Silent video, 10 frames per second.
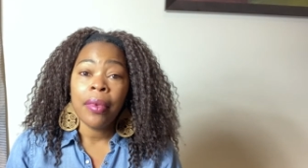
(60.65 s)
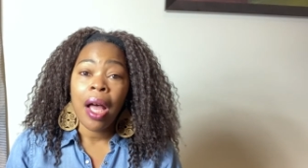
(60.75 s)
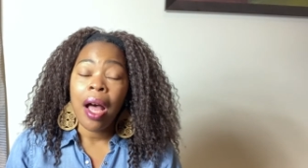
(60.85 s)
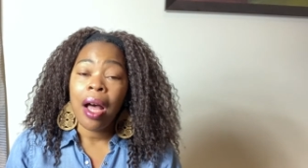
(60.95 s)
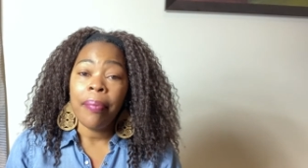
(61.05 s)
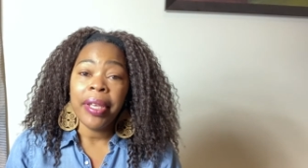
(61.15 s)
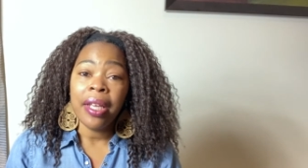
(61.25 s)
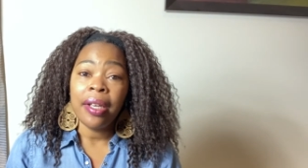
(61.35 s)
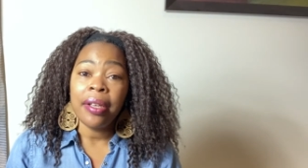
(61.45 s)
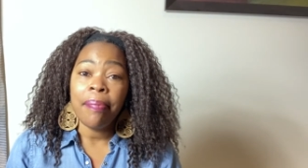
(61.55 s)
um,
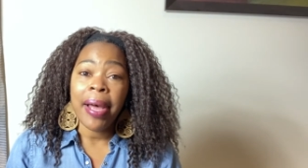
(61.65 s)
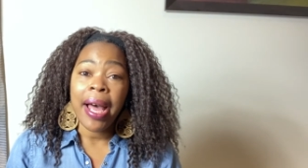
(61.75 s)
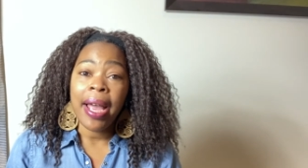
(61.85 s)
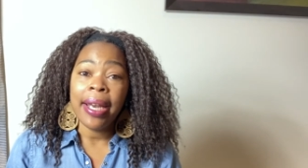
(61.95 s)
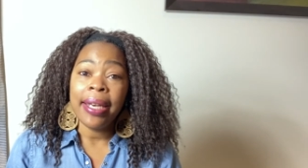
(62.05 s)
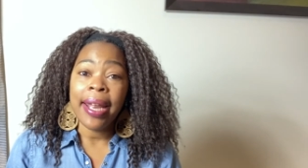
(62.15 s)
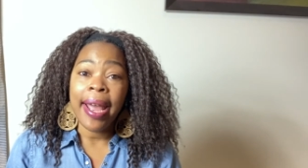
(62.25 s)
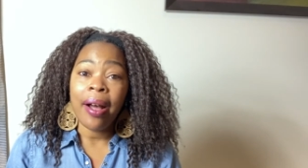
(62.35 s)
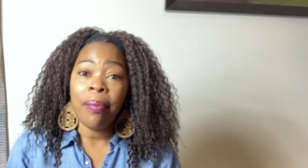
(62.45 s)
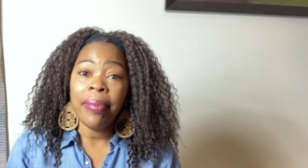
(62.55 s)
hitting the buy it
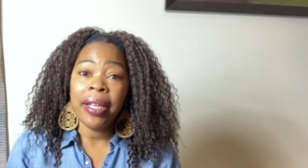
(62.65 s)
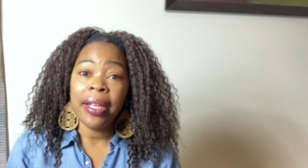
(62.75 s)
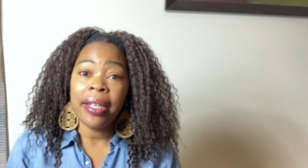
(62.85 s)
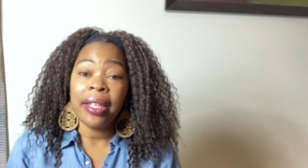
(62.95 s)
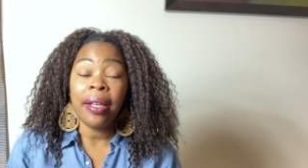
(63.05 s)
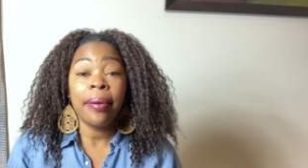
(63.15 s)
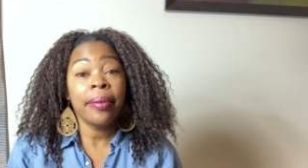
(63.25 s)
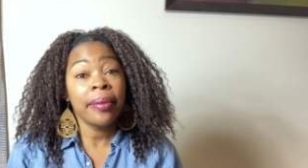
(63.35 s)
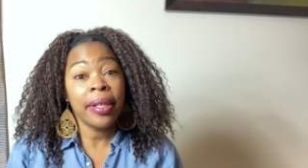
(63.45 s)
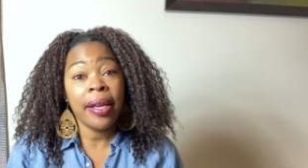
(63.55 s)
now button and, uh,
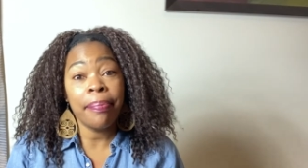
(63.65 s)
and